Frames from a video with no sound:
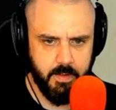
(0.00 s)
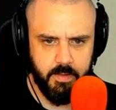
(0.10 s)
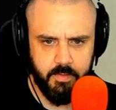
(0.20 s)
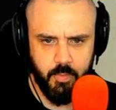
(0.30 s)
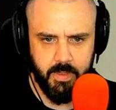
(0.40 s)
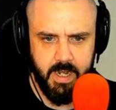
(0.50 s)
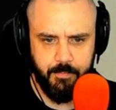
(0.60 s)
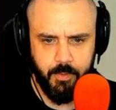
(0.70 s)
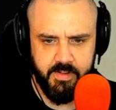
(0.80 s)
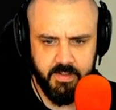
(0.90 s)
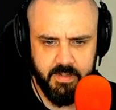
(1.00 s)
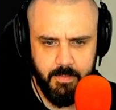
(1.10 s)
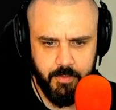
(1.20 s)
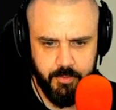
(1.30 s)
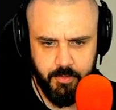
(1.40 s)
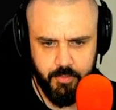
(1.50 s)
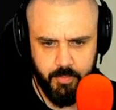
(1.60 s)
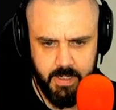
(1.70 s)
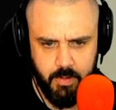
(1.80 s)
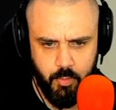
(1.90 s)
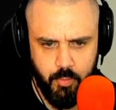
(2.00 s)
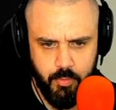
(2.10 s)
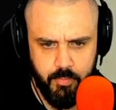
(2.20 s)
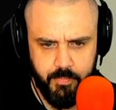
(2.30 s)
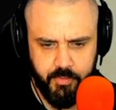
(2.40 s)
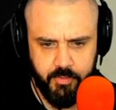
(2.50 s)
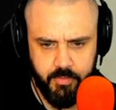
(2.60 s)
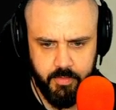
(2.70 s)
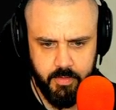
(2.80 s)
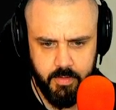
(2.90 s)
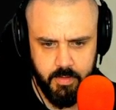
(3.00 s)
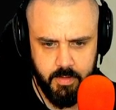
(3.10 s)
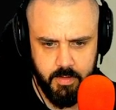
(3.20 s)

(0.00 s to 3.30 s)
so we got freezing temperatures. We got orbs. Oh